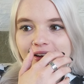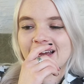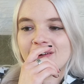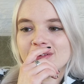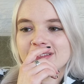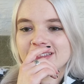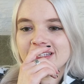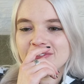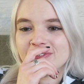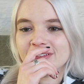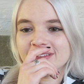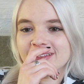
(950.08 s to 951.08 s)
Now it's
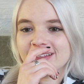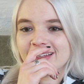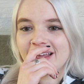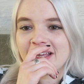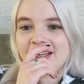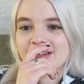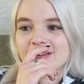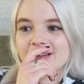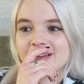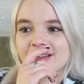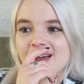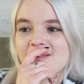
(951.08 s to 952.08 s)
even like
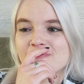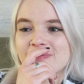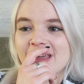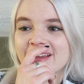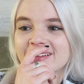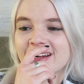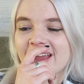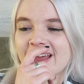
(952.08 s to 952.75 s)
a bigger